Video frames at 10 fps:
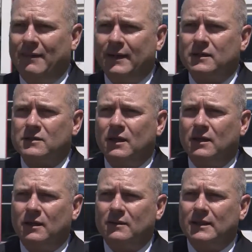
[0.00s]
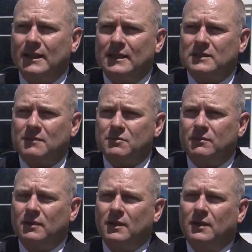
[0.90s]
think it's uh, some
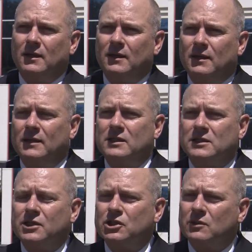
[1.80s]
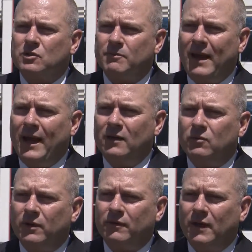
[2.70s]
uh, a decision that was made
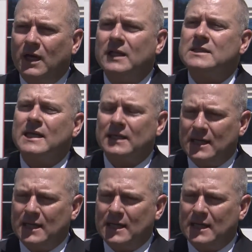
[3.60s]
with uh, unintended